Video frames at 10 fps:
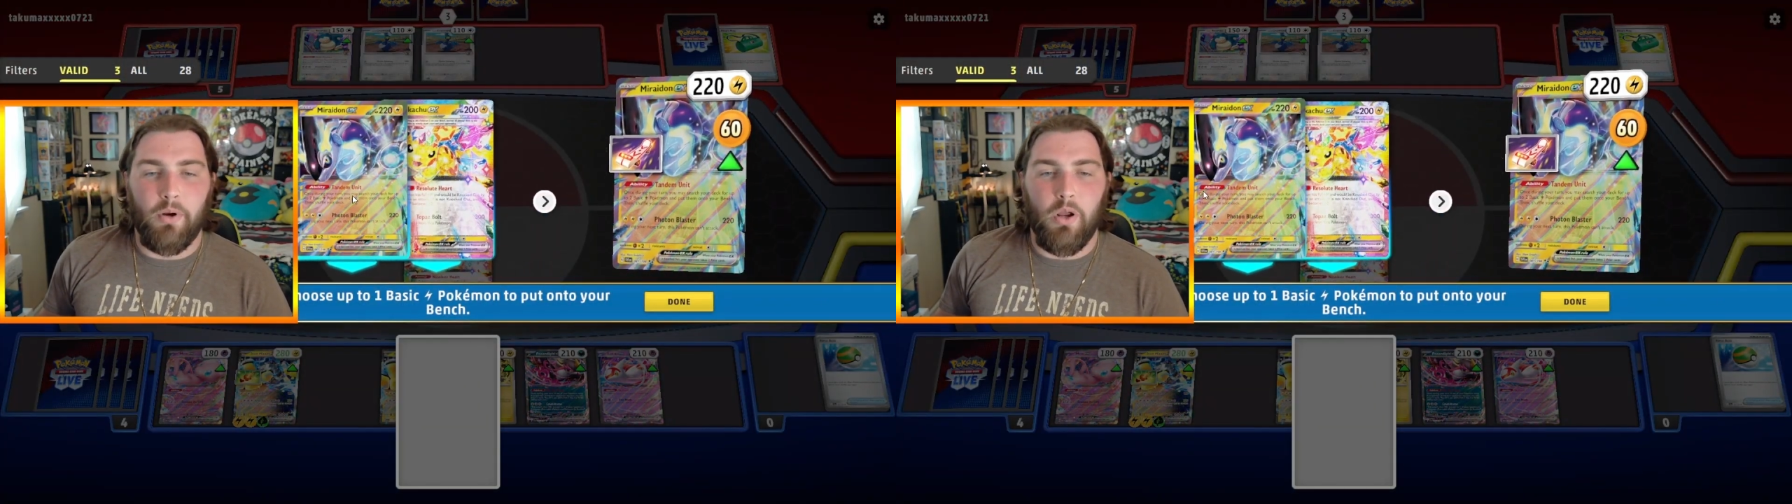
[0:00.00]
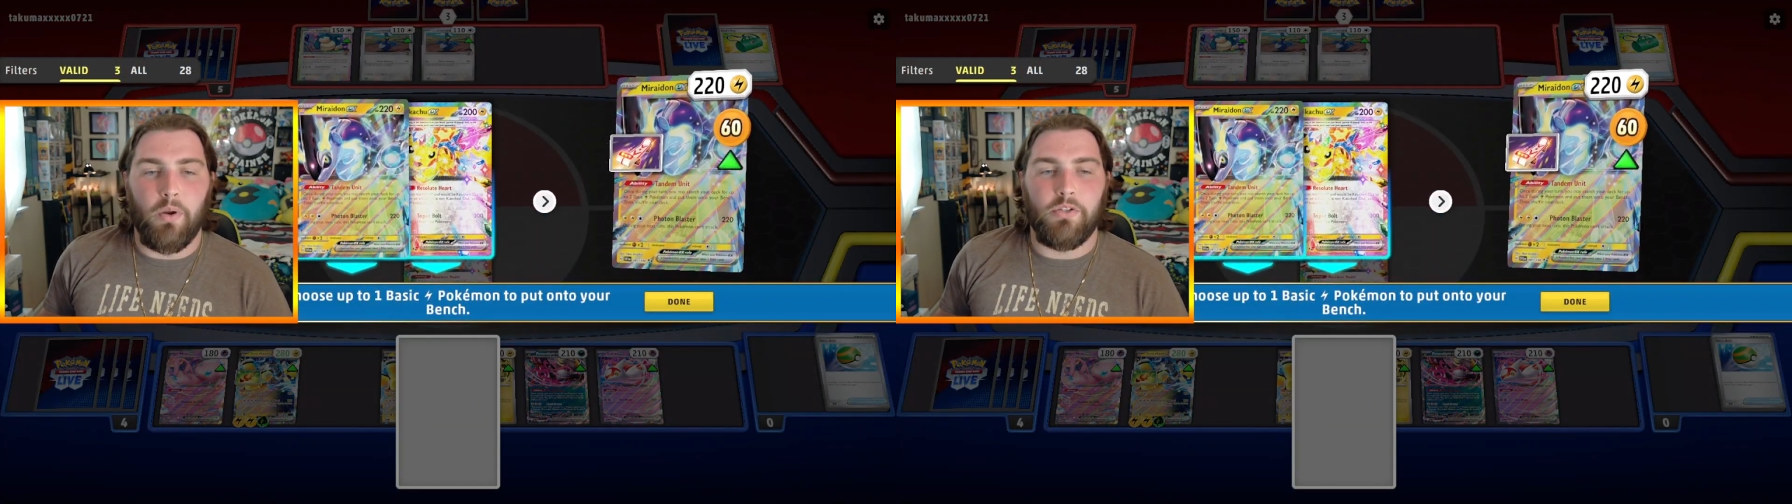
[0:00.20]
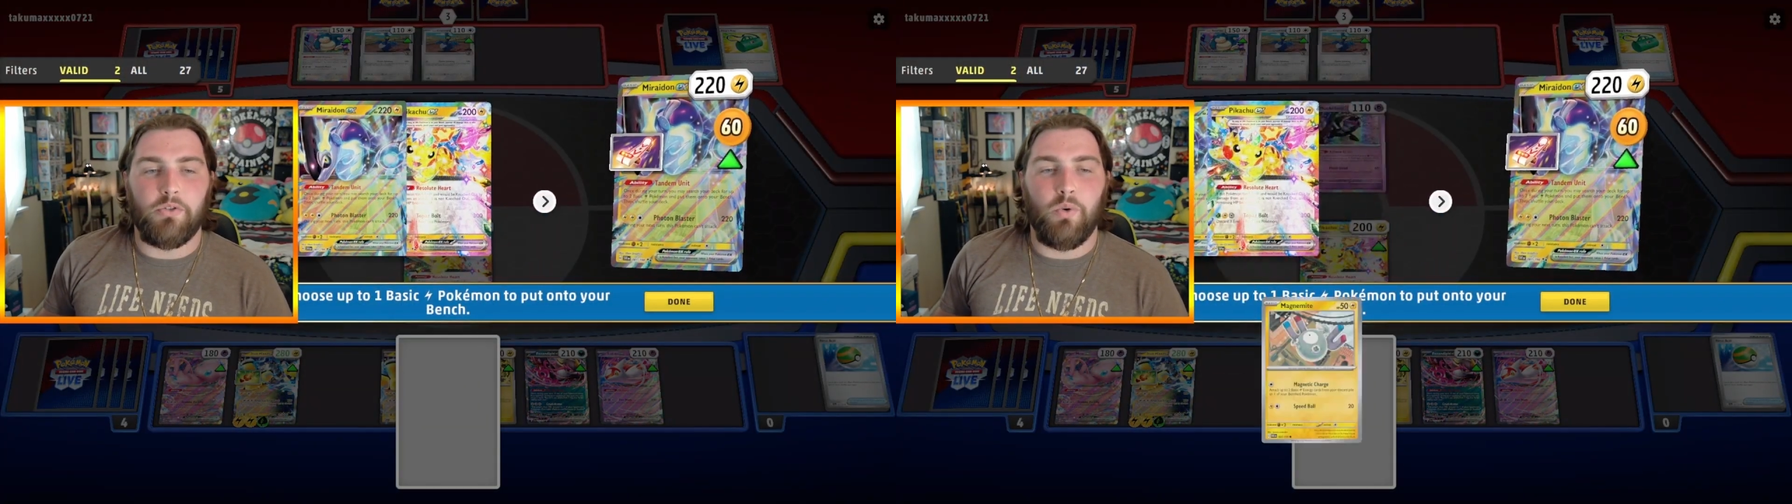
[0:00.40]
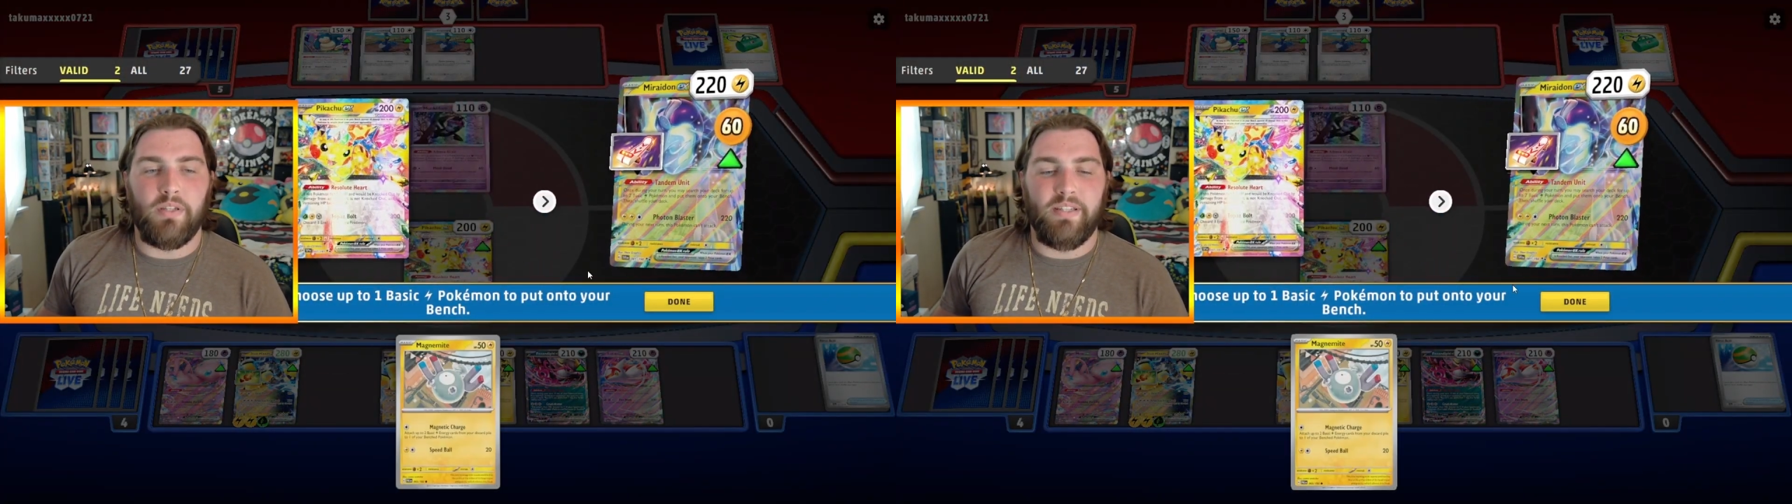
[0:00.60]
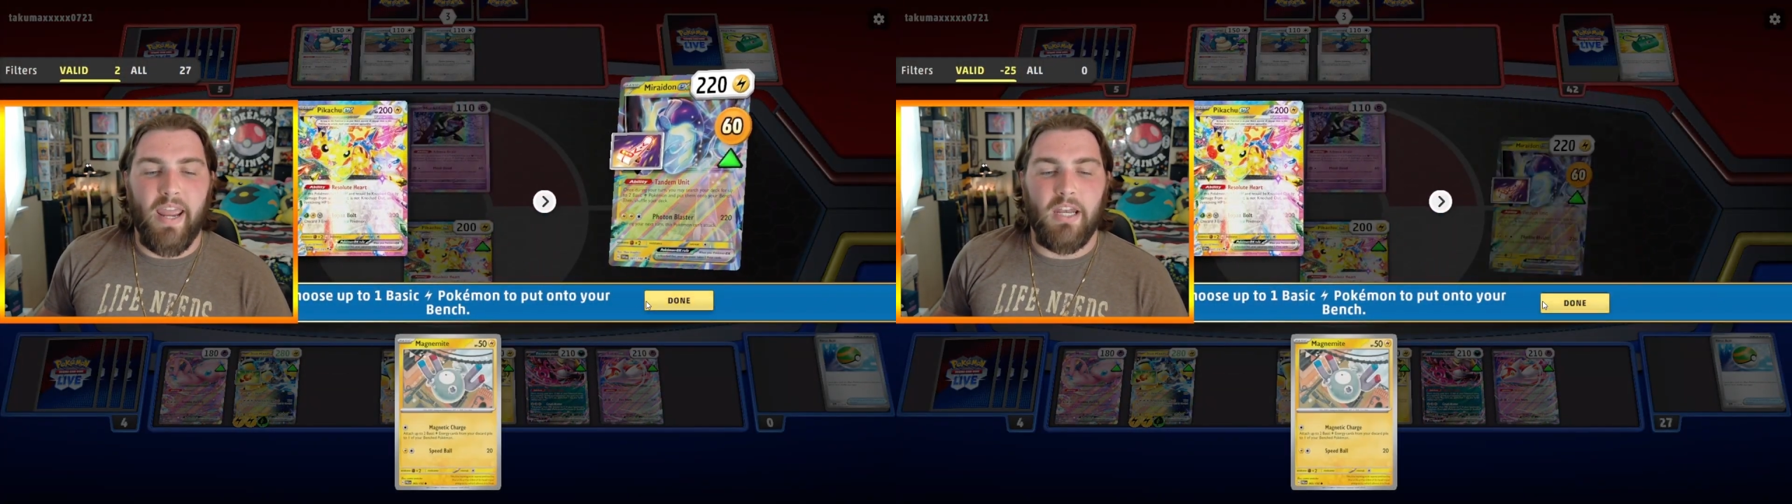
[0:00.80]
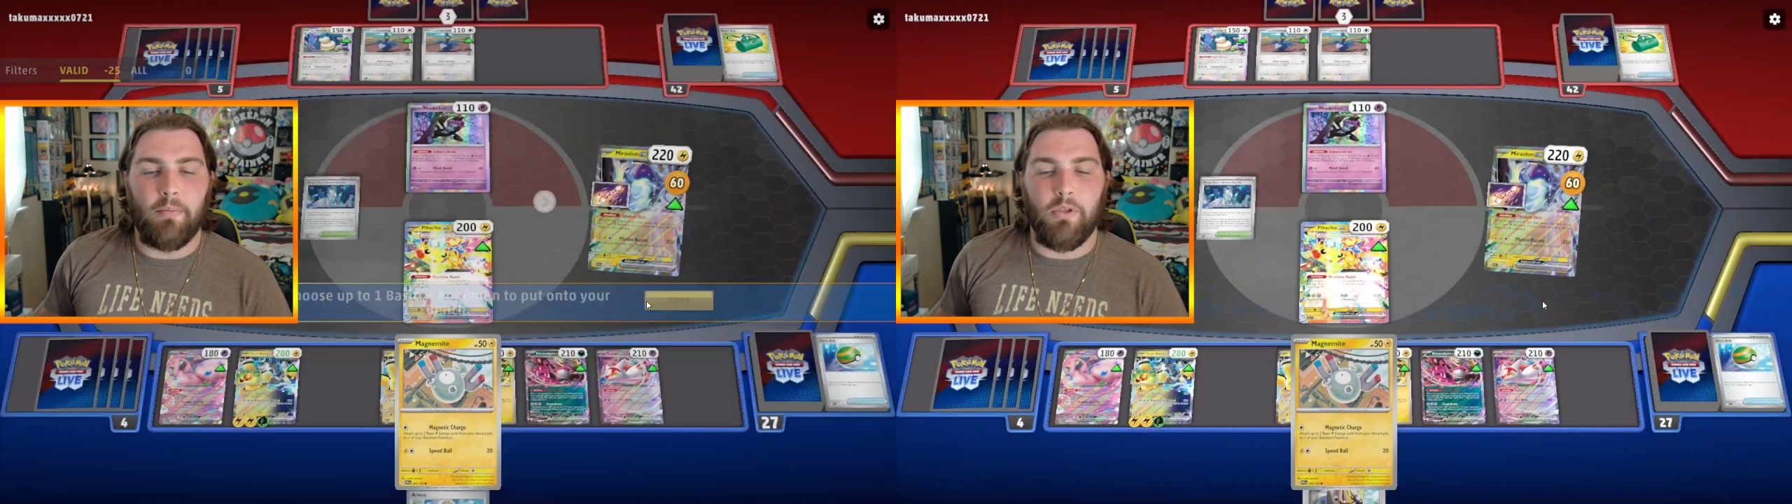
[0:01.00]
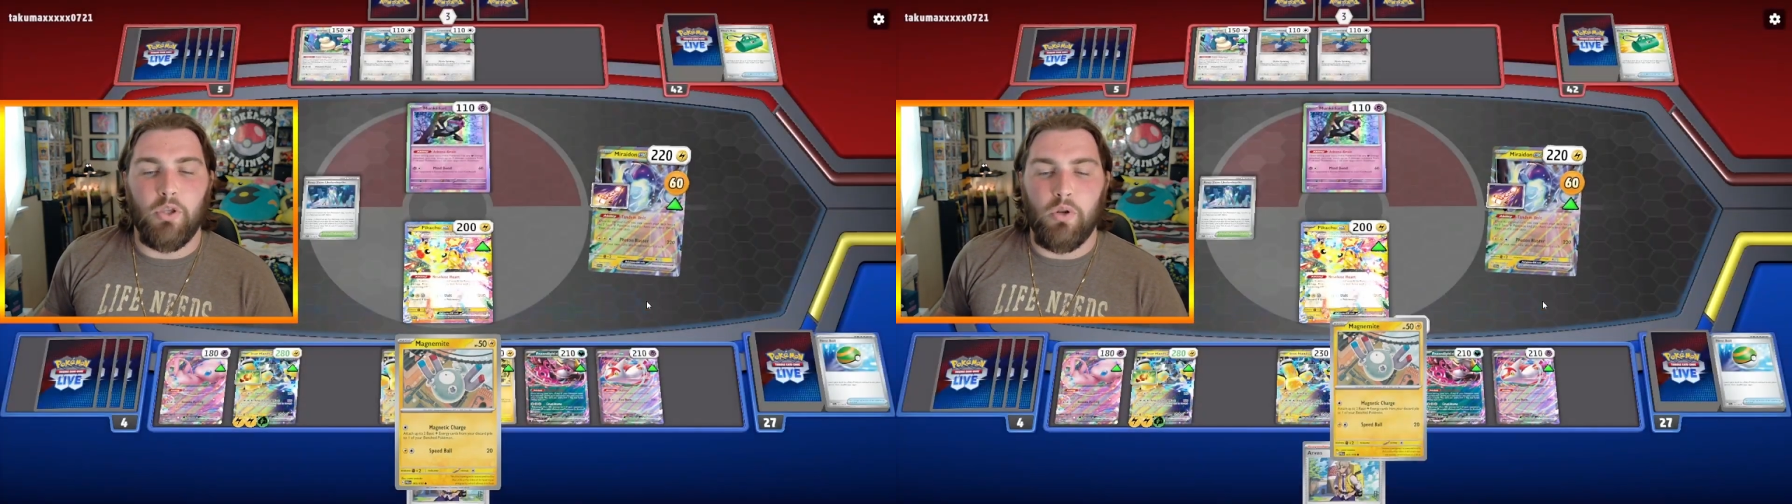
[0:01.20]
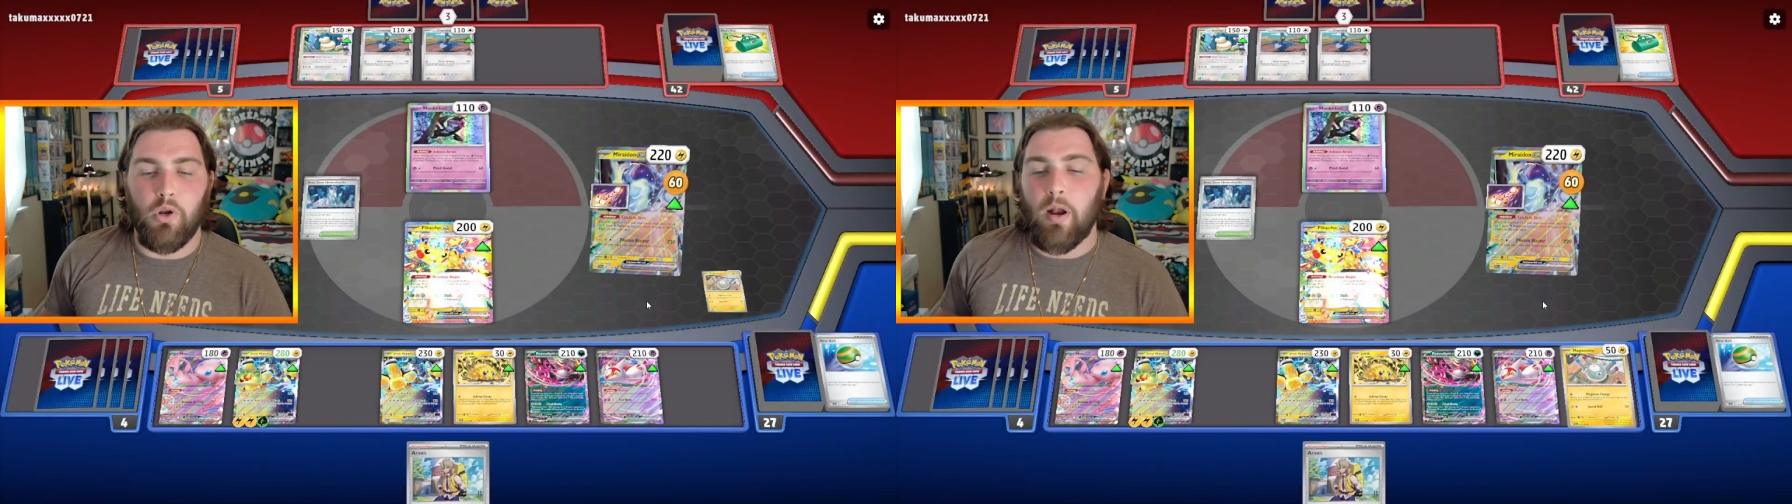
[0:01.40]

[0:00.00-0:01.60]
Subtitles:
going to Tandem Unit,